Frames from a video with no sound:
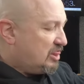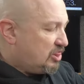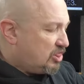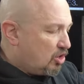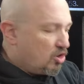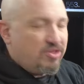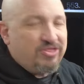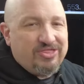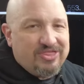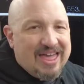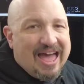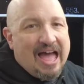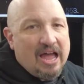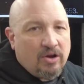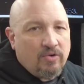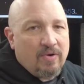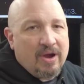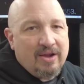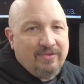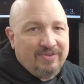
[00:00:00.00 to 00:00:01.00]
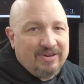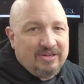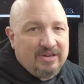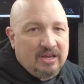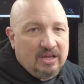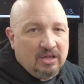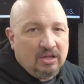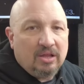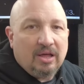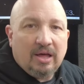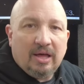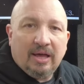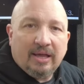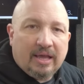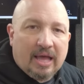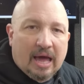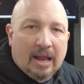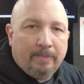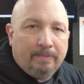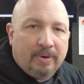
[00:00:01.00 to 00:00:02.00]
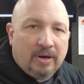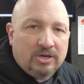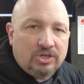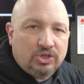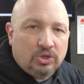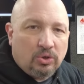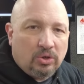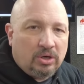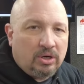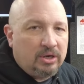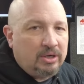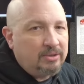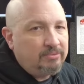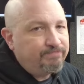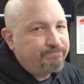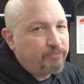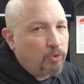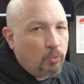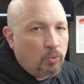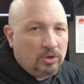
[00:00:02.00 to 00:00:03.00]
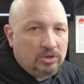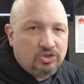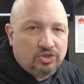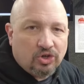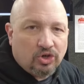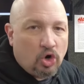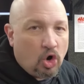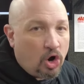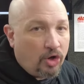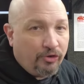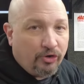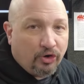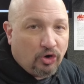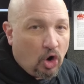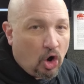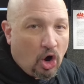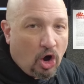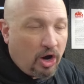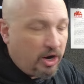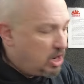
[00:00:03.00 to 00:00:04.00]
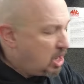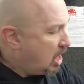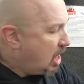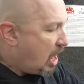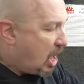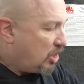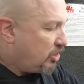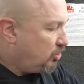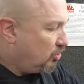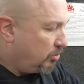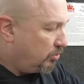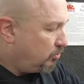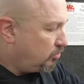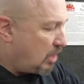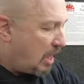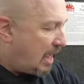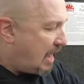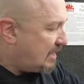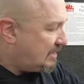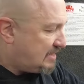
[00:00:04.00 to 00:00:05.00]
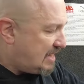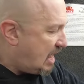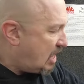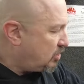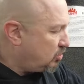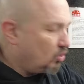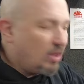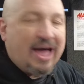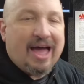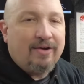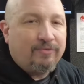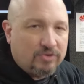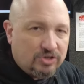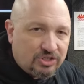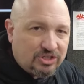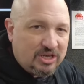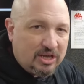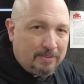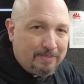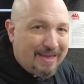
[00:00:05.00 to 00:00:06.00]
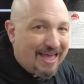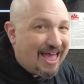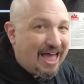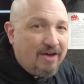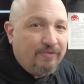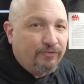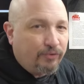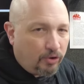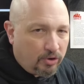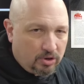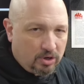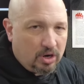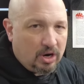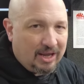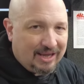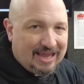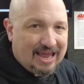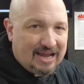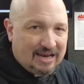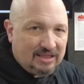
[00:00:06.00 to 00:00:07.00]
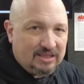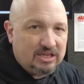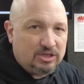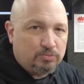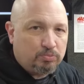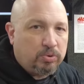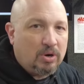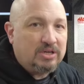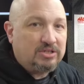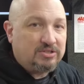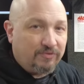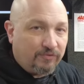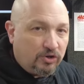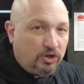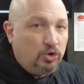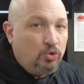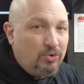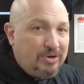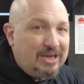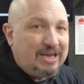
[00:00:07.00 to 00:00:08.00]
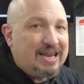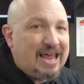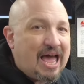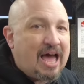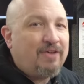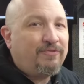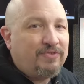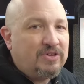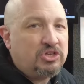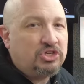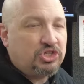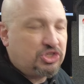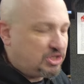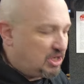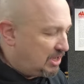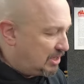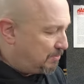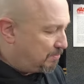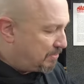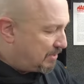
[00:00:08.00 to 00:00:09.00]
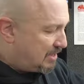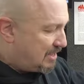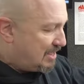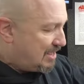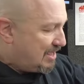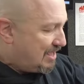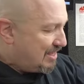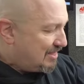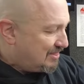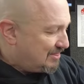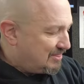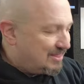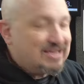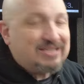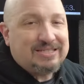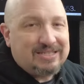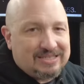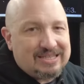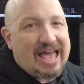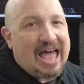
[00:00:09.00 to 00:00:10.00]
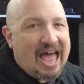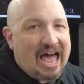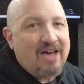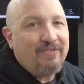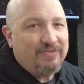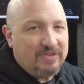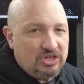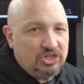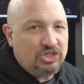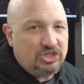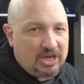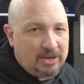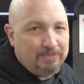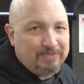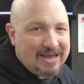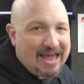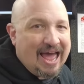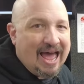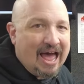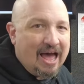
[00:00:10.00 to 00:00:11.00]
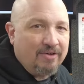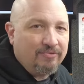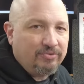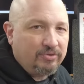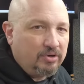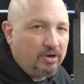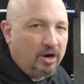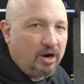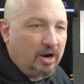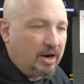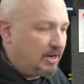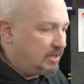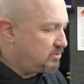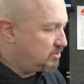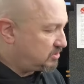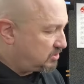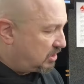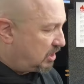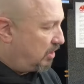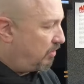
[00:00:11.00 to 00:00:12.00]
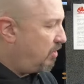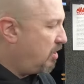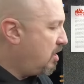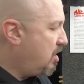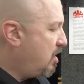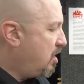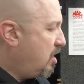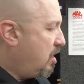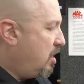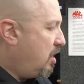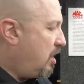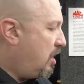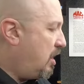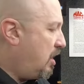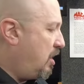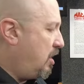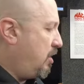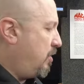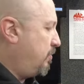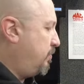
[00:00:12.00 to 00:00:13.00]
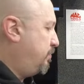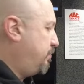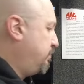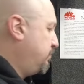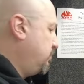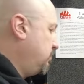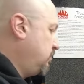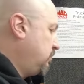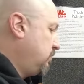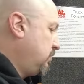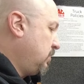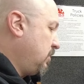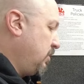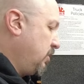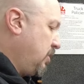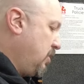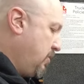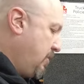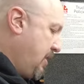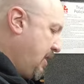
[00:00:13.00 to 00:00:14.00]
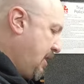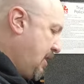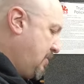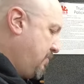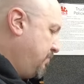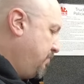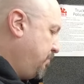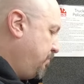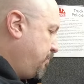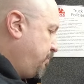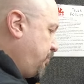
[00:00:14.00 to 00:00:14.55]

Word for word: they're that great of a deal. I got a bunch on. Once they're gone, they're gone. You'll, I doubt you'll ever see them ever again at this price. If you need half inch deep, this is the half inch deep to have. All right, so uh, we're gonna go ahead and